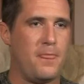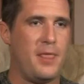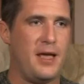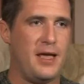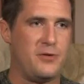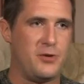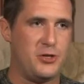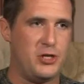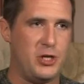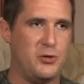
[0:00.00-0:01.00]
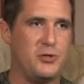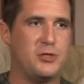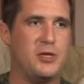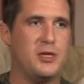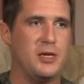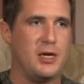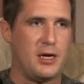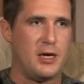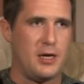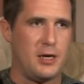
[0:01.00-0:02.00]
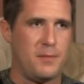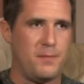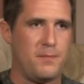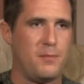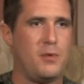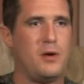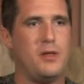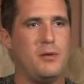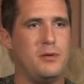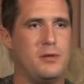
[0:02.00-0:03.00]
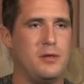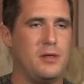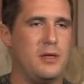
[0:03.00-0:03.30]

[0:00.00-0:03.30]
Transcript: they introduced um, while they were.